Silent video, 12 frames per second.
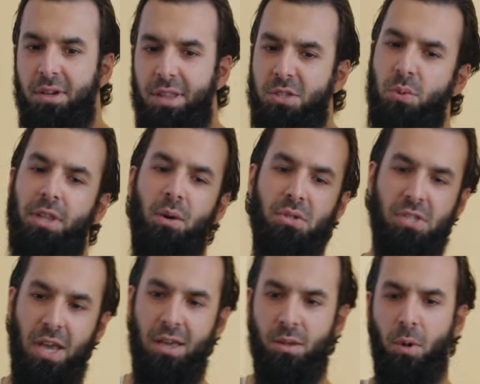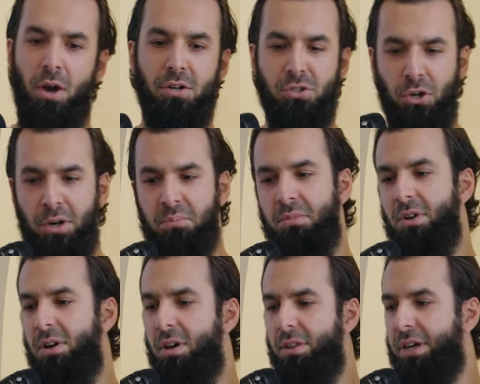That's what they would say, the modern term.
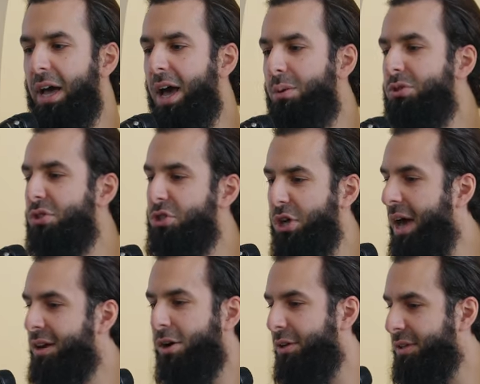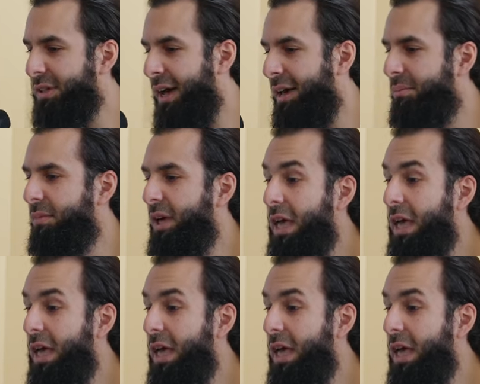The guy who's just chatting all the time,